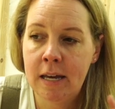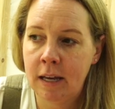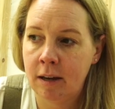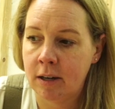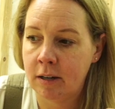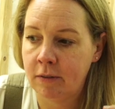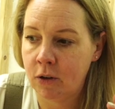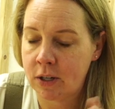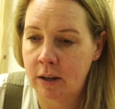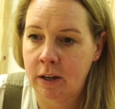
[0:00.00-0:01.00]
and if
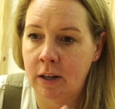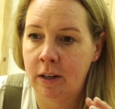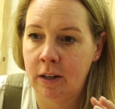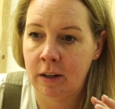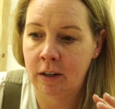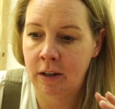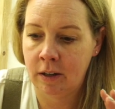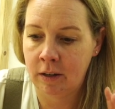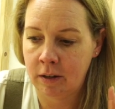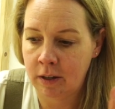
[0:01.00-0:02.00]
you're selling it
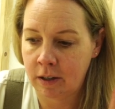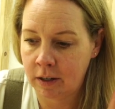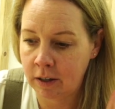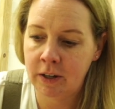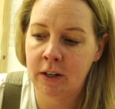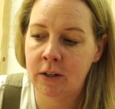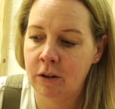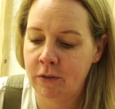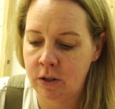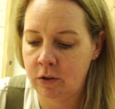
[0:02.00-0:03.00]
and giving it to
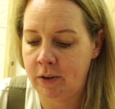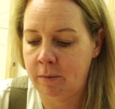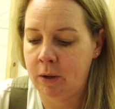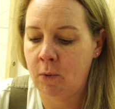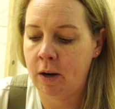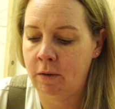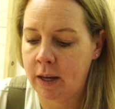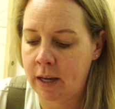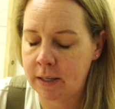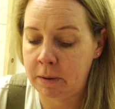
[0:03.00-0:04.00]
your friends or family, whatever the
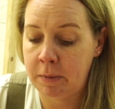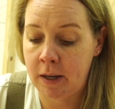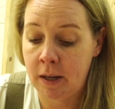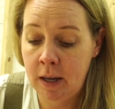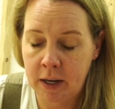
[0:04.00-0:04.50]
case may be.